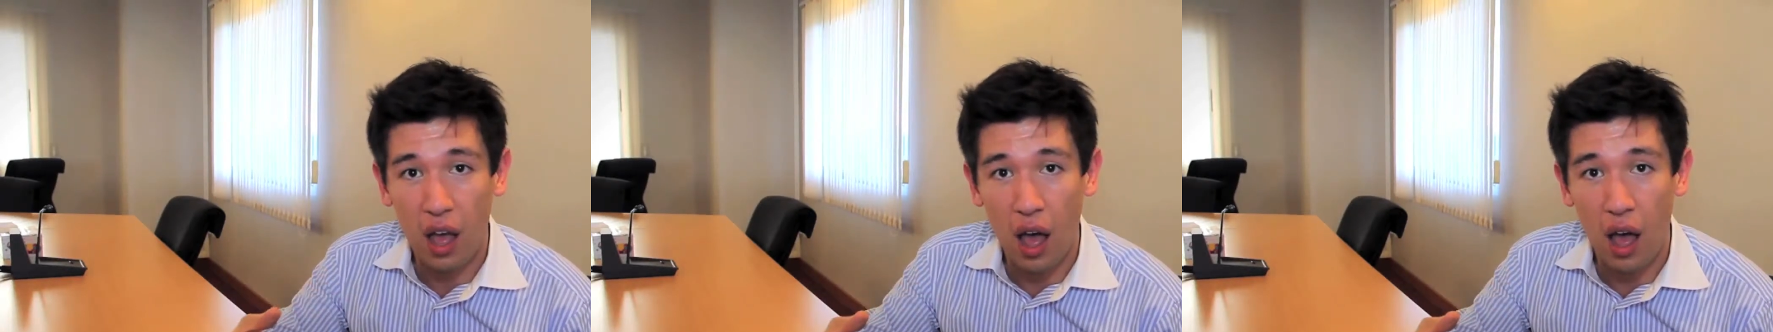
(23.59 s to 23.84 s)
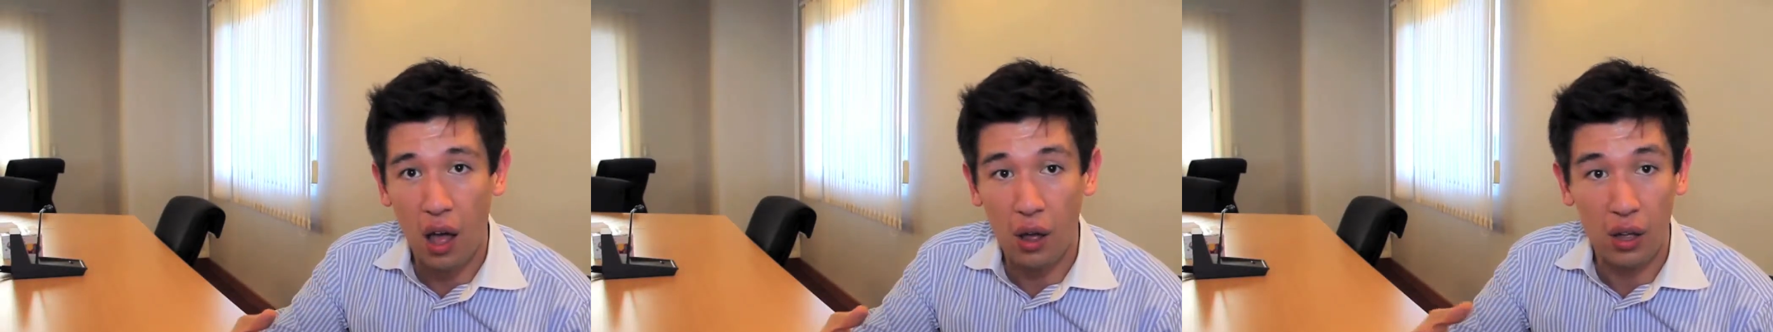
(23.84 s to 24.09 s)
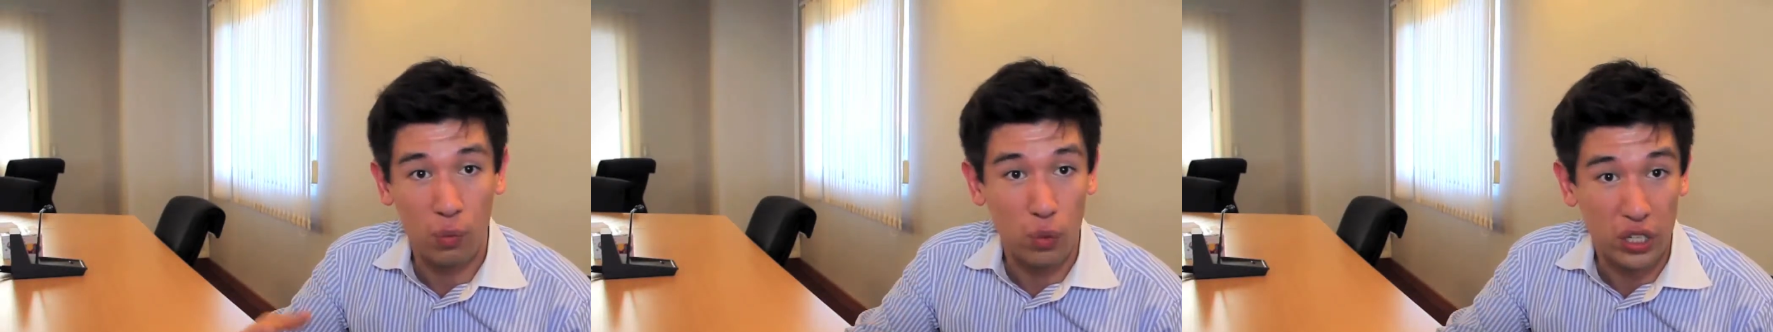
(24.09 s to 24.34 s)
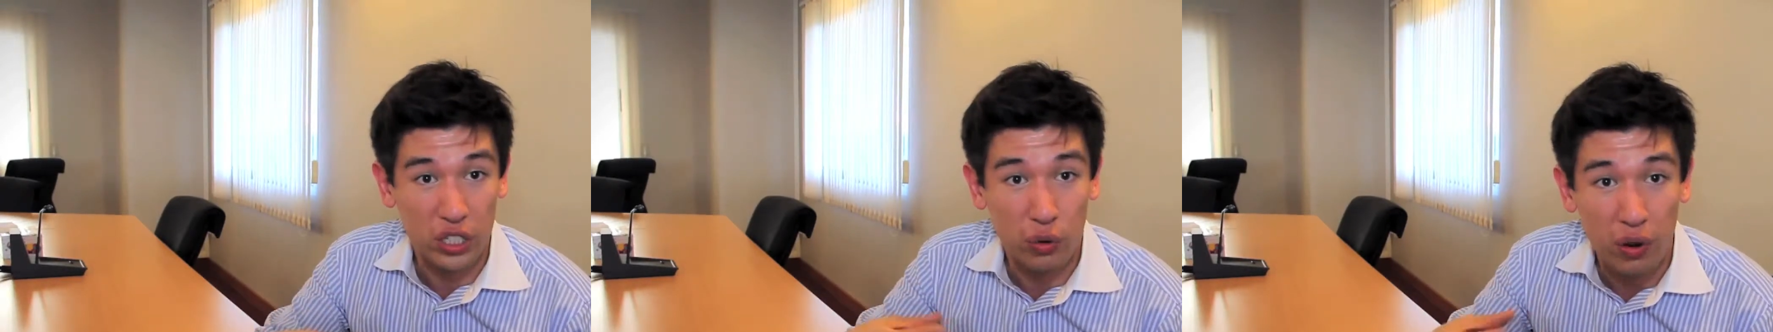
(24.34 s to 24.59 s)
uh, in
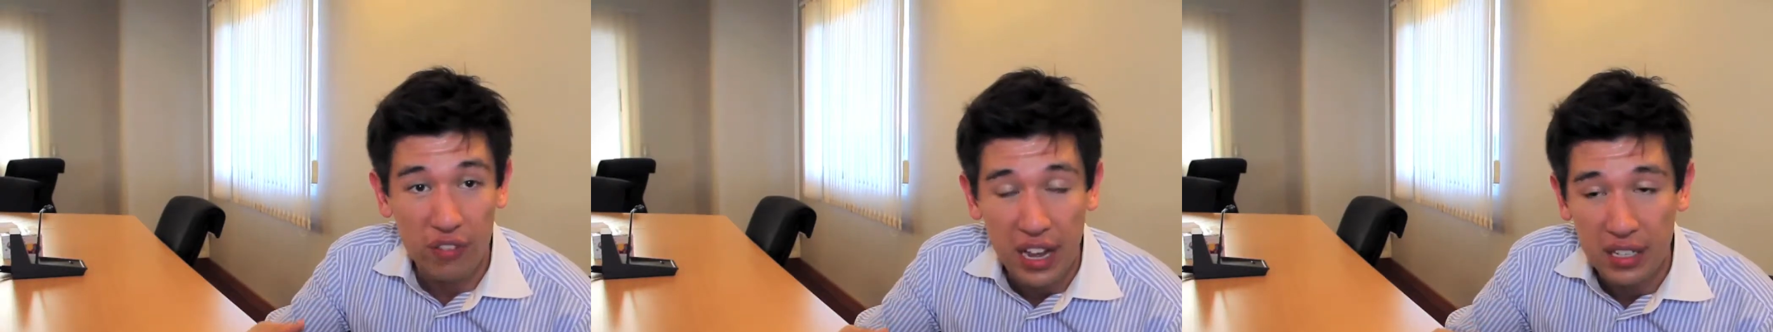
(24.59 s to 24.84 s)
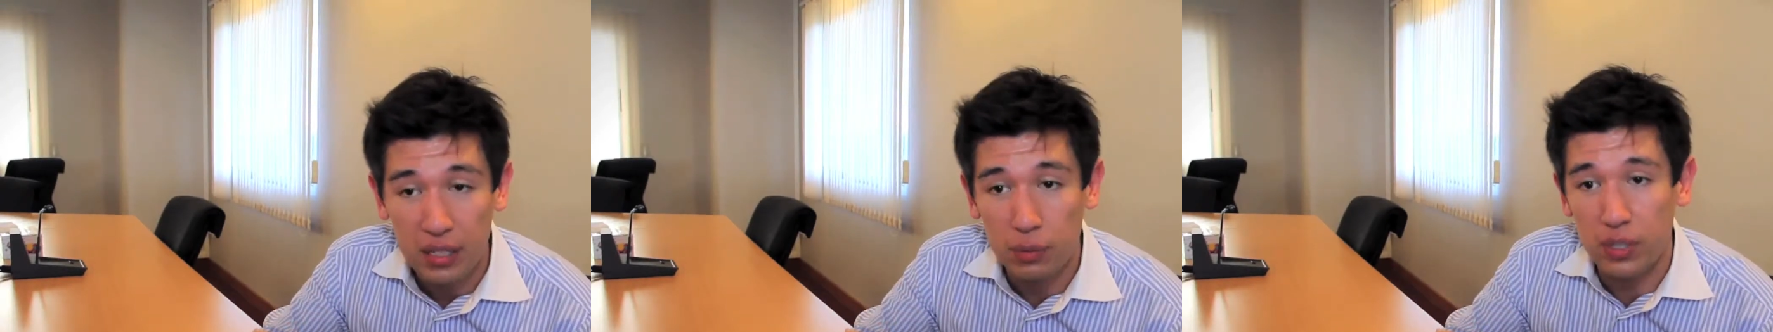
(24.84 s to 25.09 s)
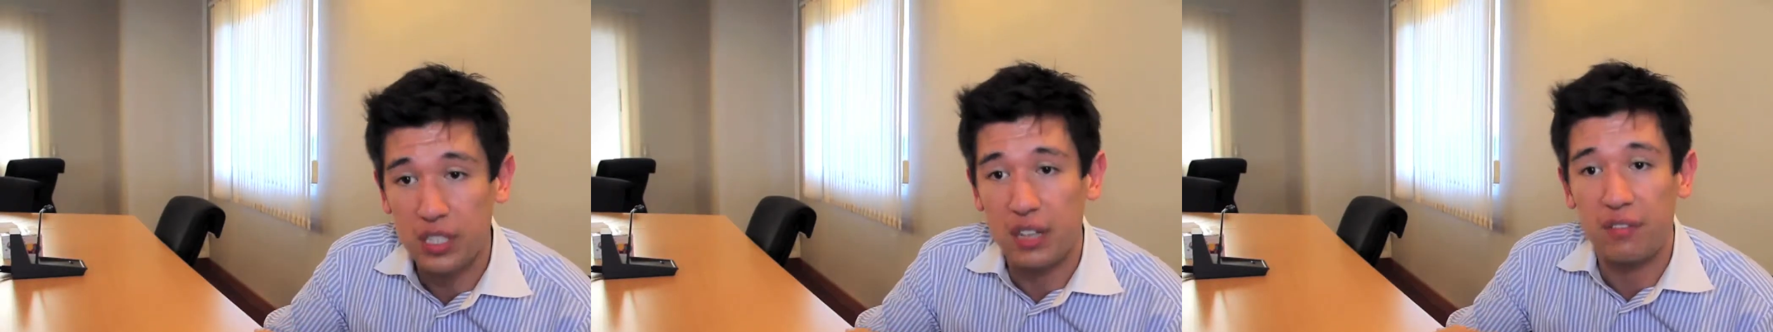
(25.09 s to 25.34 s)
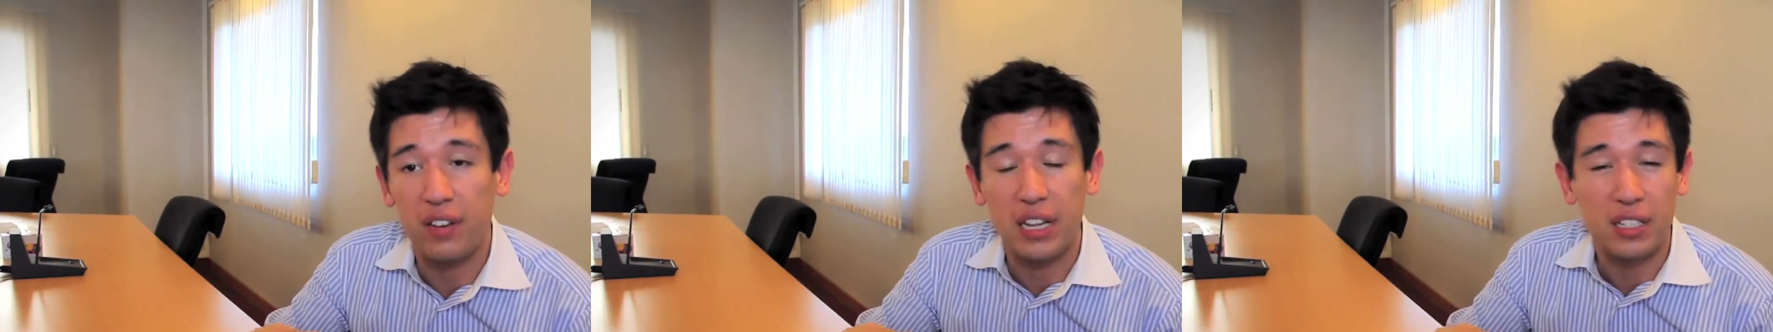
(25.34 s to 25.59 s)
which you were infected with
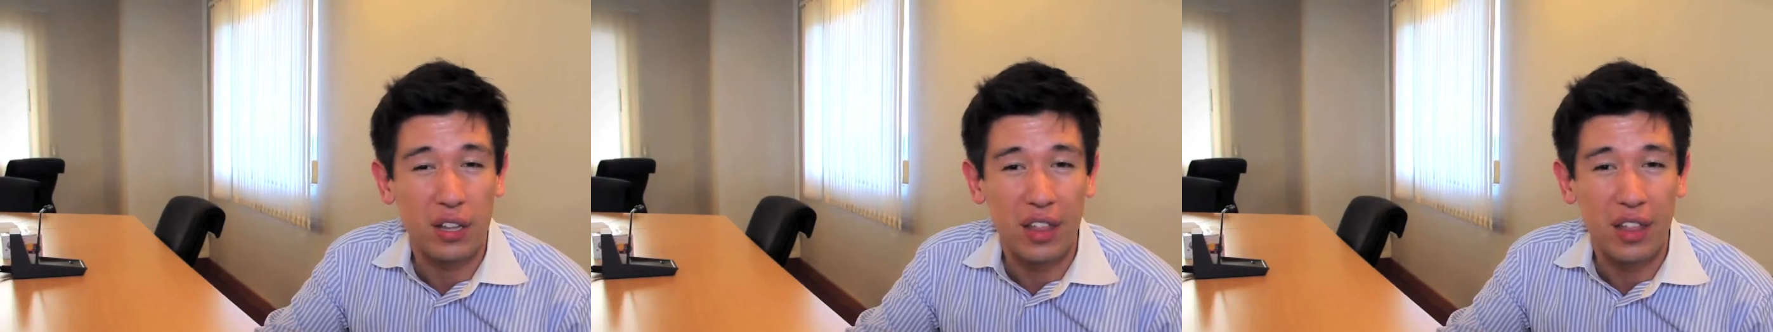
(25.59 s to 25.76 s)
syphilis.